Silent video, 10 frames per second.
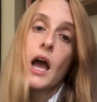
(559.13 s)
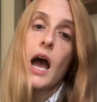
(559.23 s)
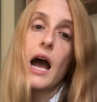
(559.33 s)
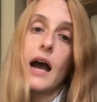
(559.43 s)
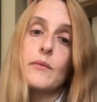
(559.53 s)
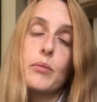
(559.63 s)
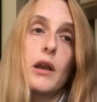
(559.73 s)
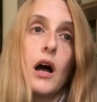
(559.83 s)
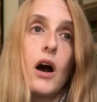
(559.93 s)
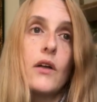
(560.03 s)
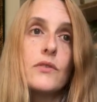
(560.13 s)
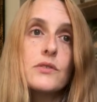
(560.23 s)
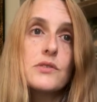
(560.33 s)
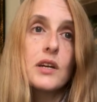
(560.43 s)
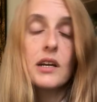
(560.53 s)
and
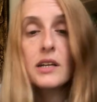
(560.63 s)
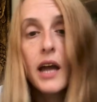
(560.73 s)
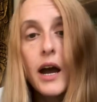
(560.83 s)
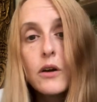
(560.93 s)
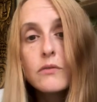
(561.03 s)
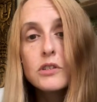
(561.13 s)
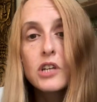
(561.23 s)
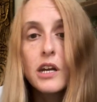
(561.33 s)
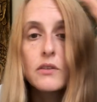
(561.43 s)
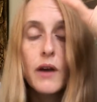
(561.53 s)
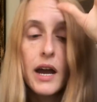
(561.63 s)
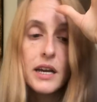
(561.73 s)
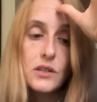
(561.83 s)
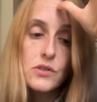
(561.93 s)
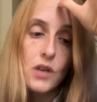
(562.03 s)
plants that can help
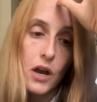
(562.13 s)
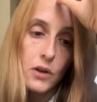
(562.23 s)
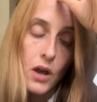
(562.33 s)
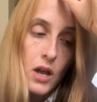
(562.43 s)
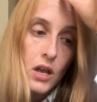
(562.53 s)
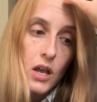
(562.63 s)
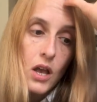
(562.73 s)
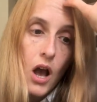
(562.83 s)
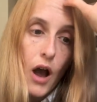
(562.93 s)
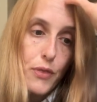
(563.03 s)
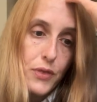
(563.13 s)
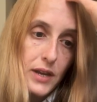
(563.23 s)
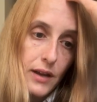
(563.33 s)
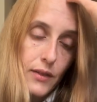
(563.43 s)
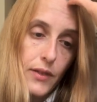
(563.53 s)
regenerate. So I
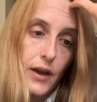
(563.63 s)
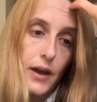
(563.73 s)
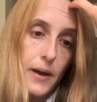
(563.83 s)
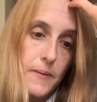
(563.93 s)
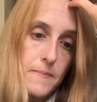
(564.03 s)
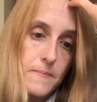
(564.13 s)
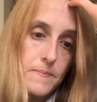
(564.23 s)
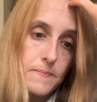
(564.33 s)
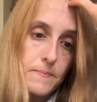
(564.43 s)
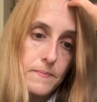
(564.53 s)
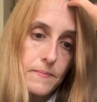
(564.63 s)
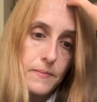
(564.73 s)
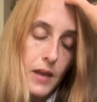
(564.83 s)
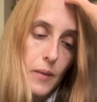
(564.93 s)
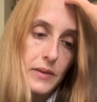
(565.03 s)
think that,
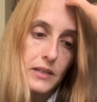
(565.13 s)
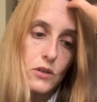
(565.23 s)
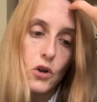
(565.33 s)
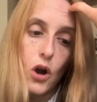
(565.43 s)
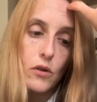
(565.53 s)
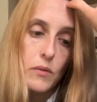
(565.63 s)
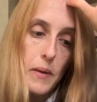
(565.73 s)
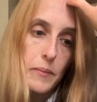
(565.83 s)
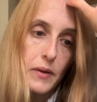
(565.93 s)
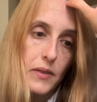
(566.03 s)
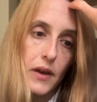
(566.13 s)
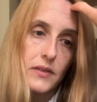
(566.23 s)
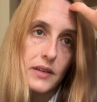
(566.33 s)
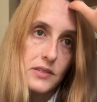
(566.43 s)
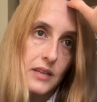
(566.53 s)
I mean, you've got to remember that
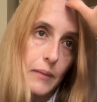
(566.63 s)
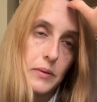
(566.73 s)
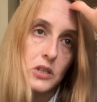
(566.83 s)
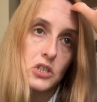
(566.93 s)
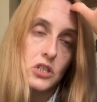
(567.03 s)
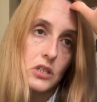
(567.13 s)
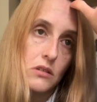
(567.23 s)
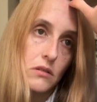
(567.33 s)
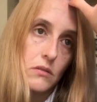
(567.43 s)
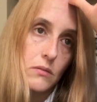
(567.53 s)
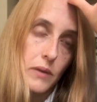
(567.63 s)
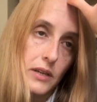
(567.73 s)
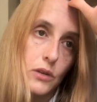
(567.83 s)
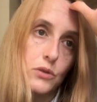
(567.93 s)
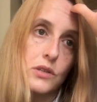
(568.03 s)
the established
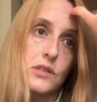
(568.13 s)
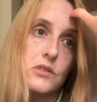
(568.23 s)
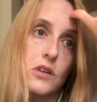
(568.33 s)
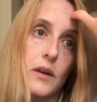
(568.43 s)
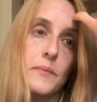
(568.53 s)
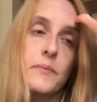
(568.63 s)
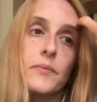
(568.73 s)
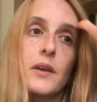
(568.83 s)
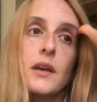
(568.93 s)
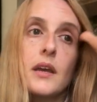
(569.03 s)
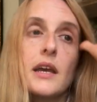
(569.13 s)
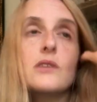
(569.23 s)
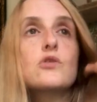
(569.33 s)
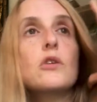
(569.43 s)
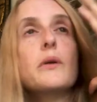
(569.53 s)
medical system
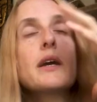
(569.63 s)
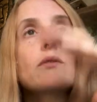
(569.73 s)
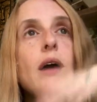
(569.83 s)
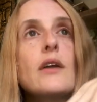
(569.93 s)
is doing